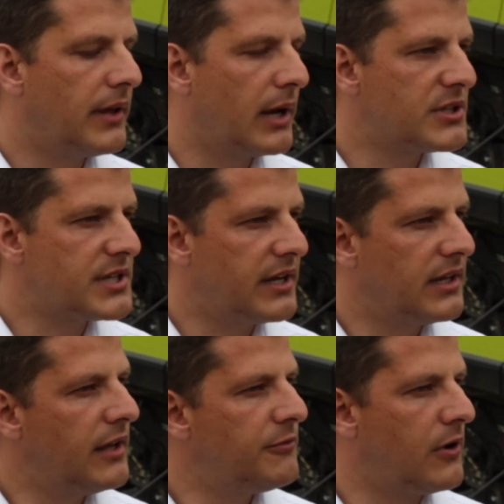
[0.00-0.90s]
they were
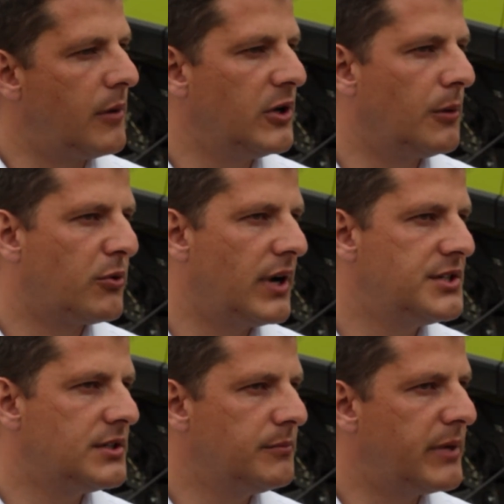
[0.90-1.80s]
taking their farming
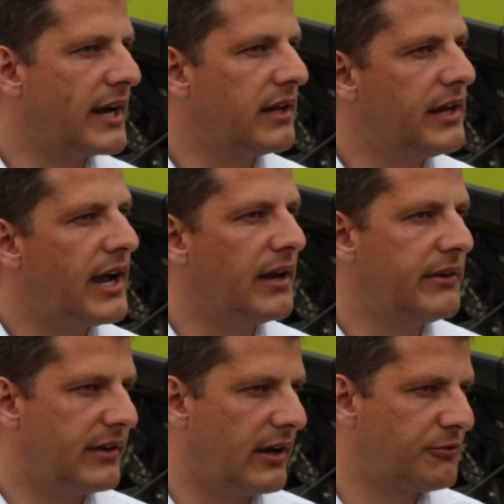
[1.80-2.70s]
operation back in
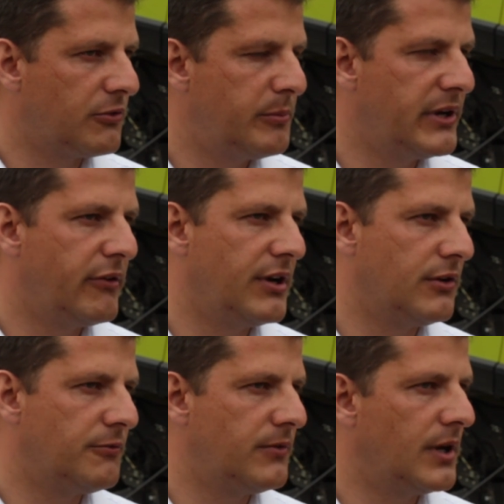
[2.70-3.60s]
hand after a period
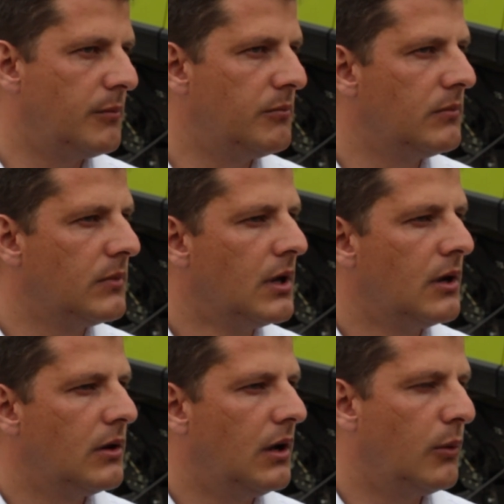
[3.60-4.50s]
of
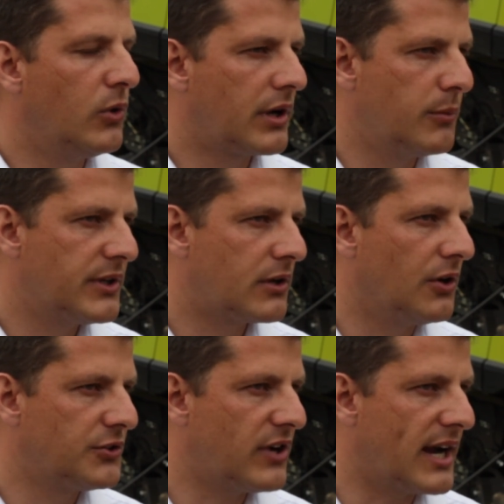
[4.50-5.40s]
working with a
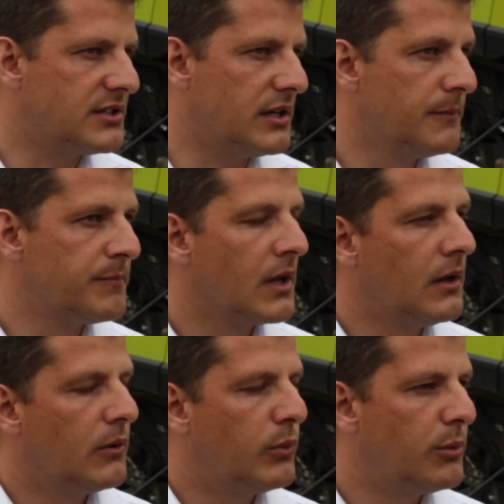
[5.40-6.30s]
contractor.
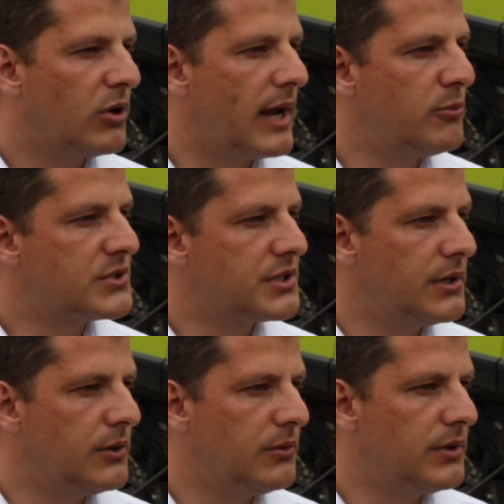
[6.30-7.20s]
We were able
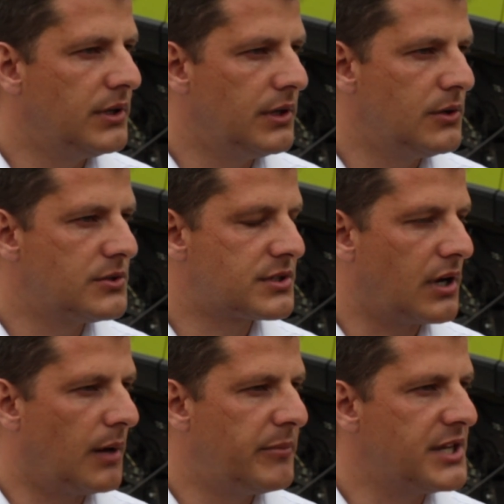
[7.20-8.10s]
to use
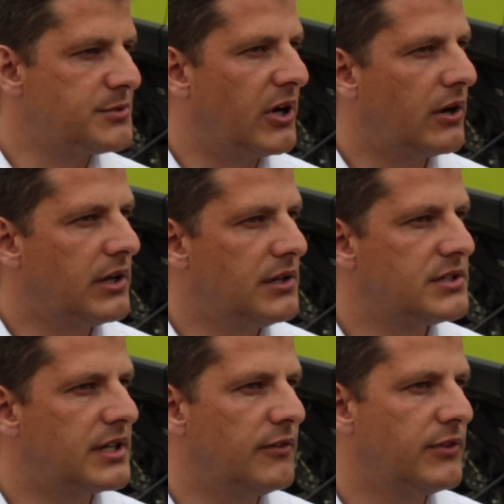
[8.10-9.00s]
our benchmarking to give